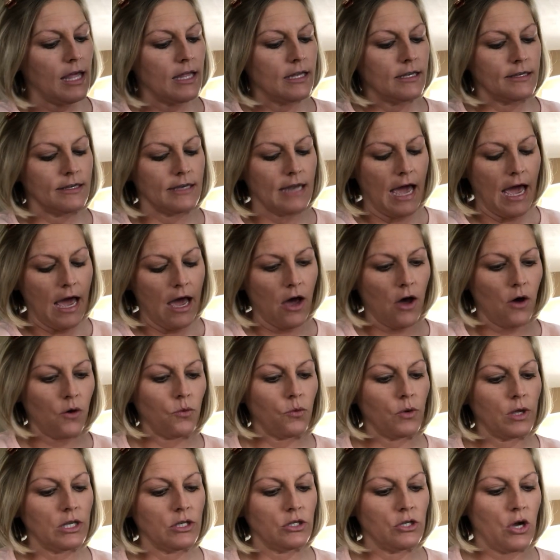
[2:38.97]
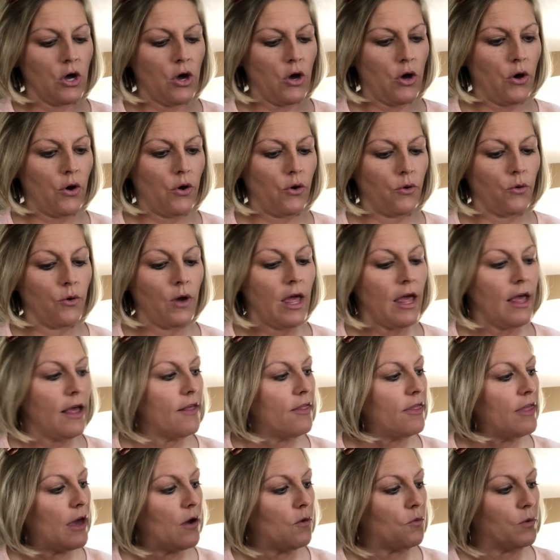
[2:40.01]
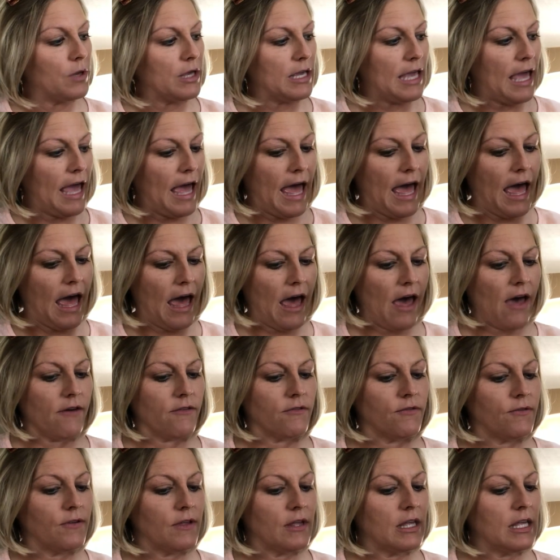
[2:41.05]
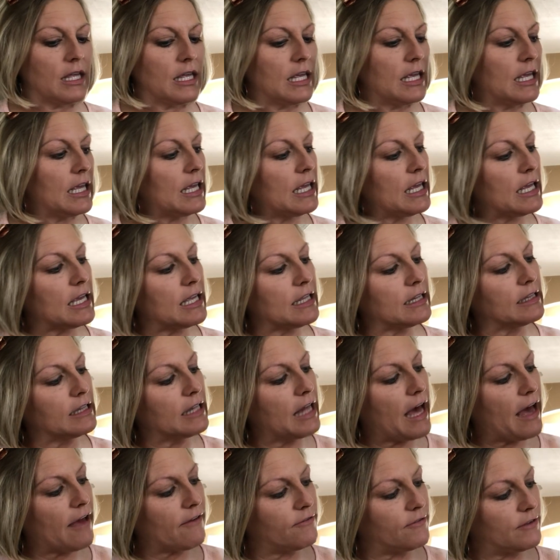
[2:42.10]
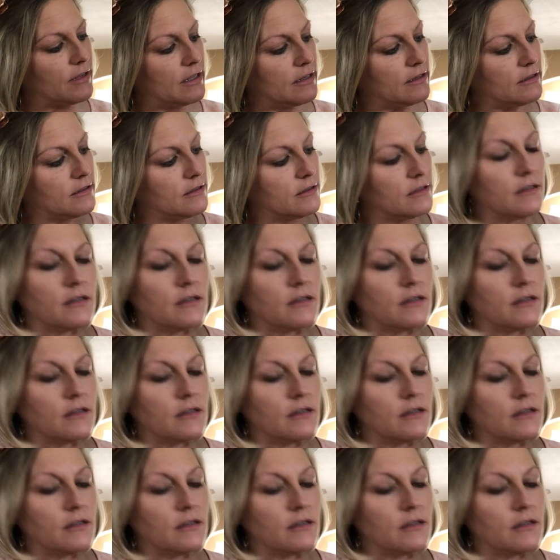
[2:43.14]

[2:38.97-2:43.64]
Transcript: now we know that we have 11.